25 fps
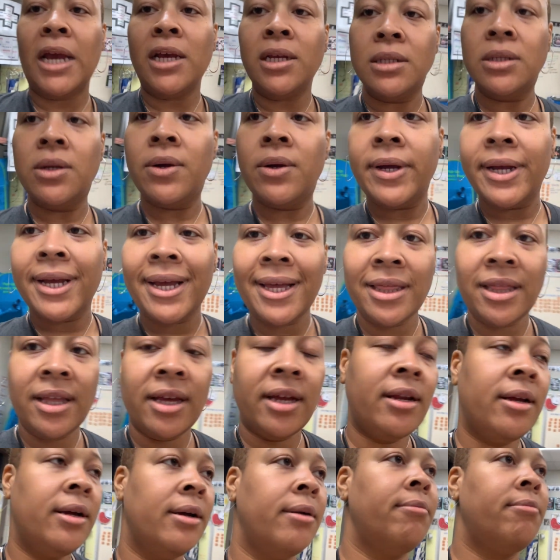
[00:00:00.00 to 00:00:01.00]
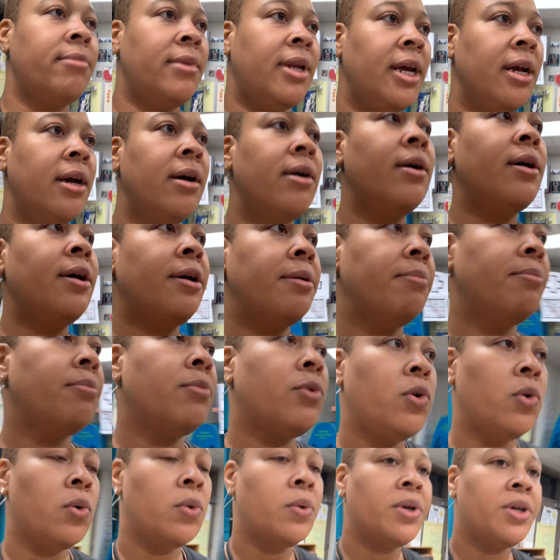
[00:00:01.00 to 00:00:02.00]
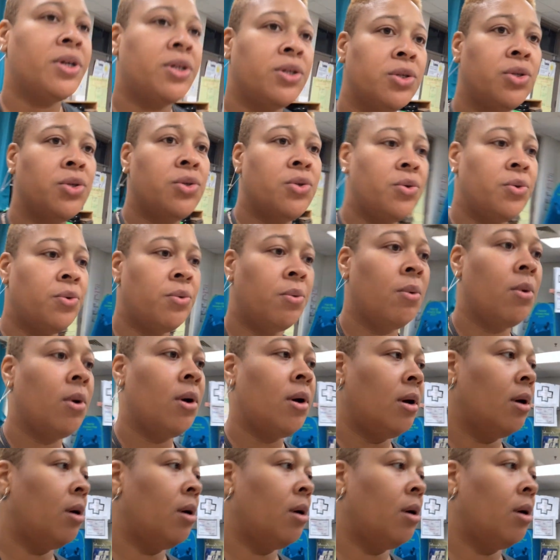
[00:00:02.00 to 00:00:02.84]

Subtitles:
So I got that up. Now I'm going to,